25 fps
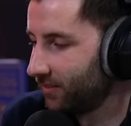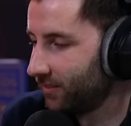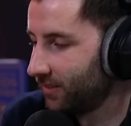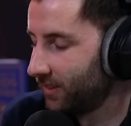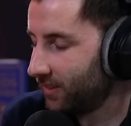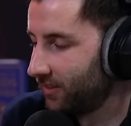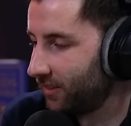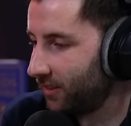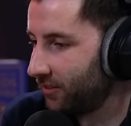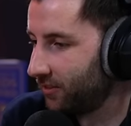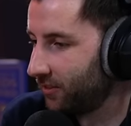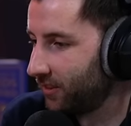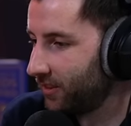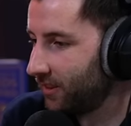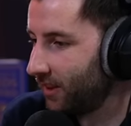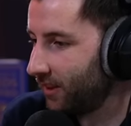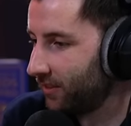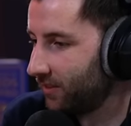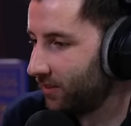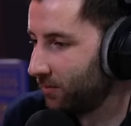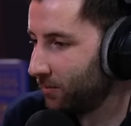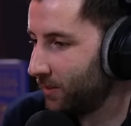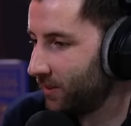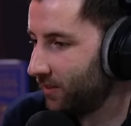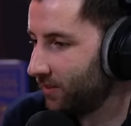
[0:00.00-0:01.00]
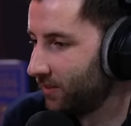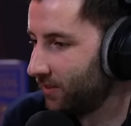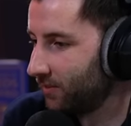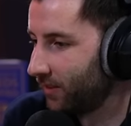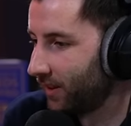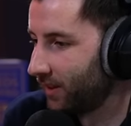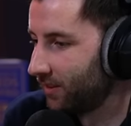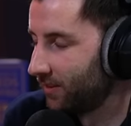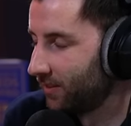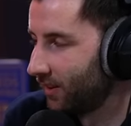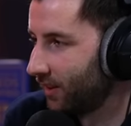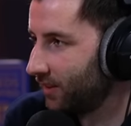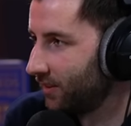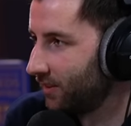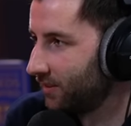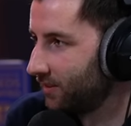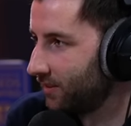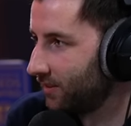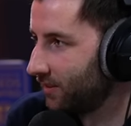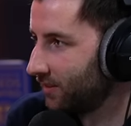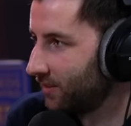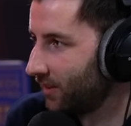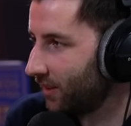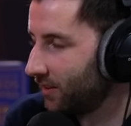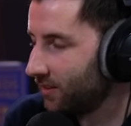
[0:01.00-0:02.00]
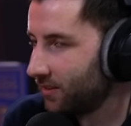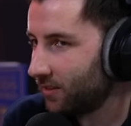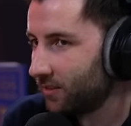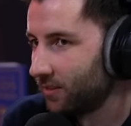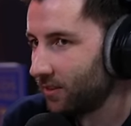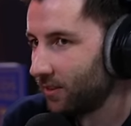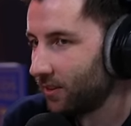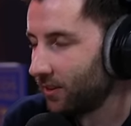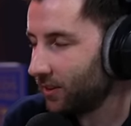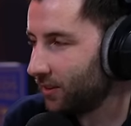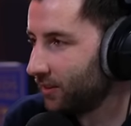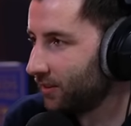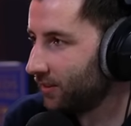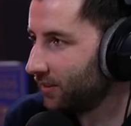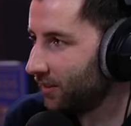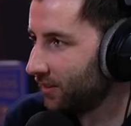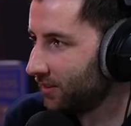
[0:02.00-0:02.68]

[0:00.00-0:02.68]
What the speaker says: essentially 90 minutes of head tennis in the centre circle.